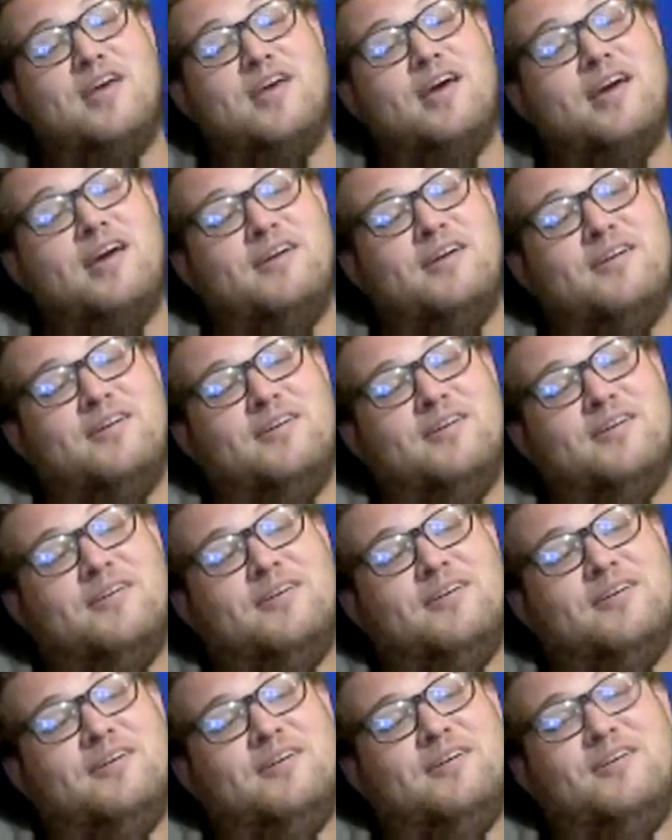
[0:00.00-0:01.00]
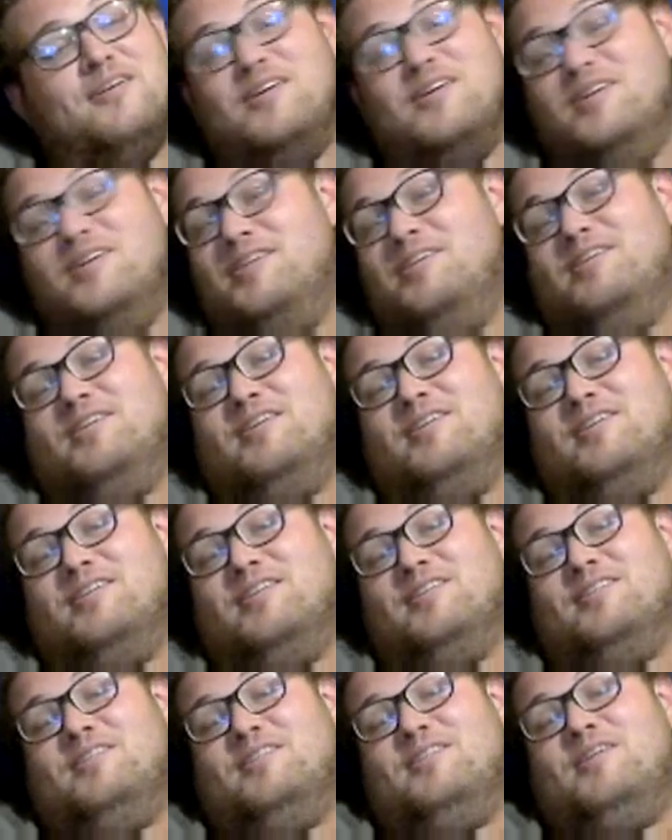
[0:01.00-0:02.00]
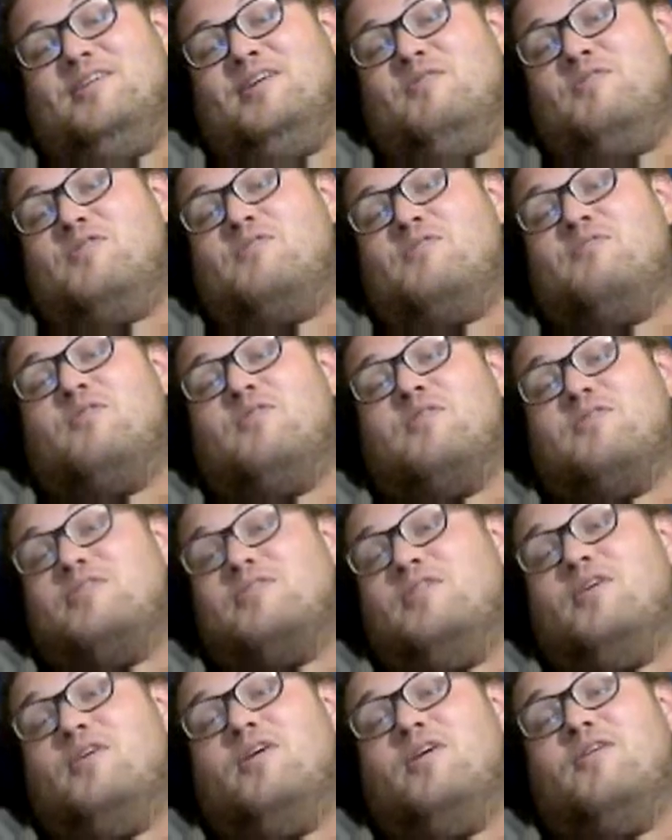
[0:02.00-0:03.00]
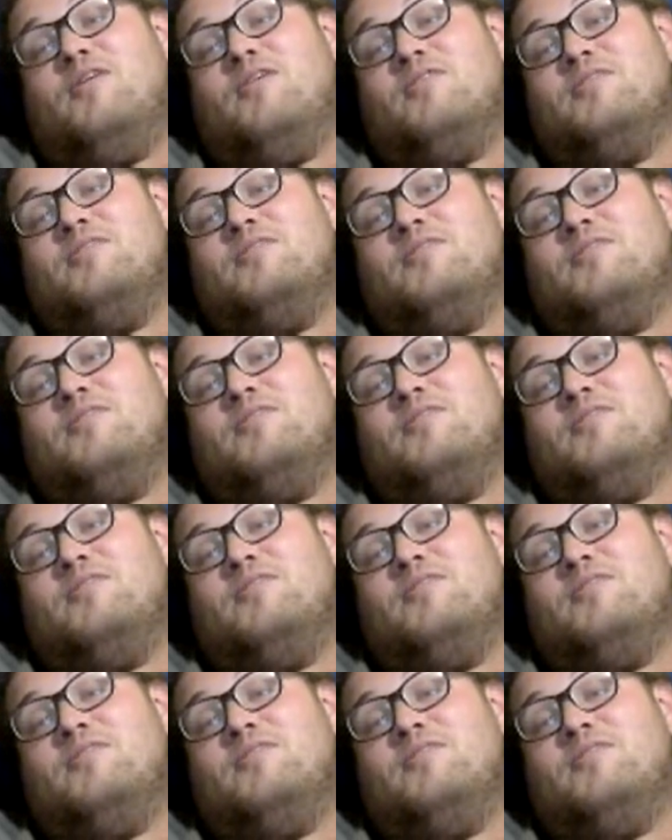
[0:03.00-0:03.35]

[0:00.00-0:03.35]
Though. We got it though. It was worth it all.